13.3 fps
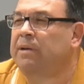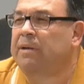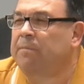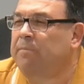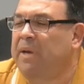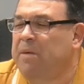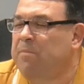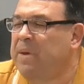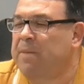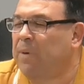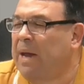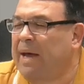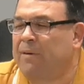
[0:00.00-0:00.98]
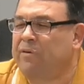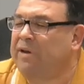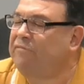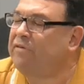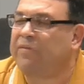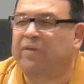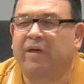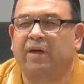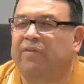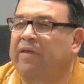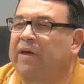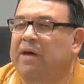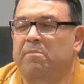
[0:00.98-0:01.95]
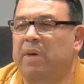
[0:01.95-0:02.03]
many people I don't even think
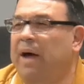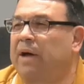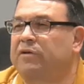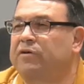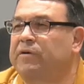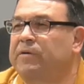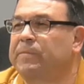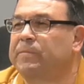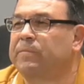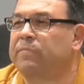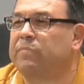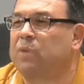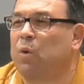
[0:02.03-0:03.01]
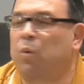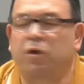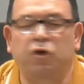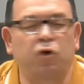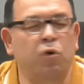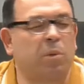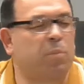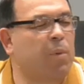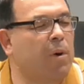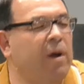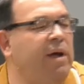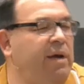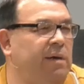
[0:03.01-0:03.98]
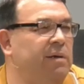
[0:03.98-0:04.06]
think about. When you are
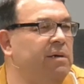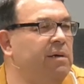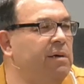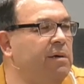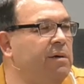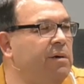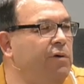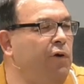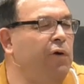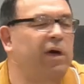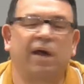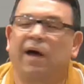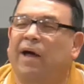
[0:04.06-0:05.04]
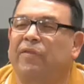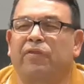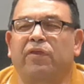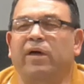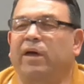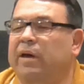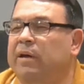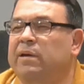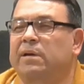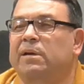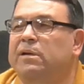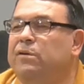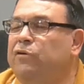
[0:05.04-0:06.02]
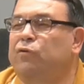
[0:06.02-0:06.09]
praying, you cannot think
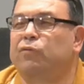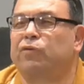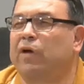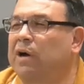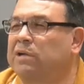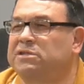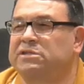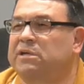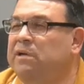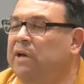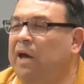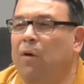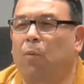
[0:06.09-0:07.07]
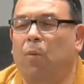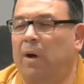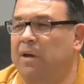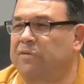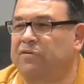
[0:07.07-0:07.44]
two thoughts at once.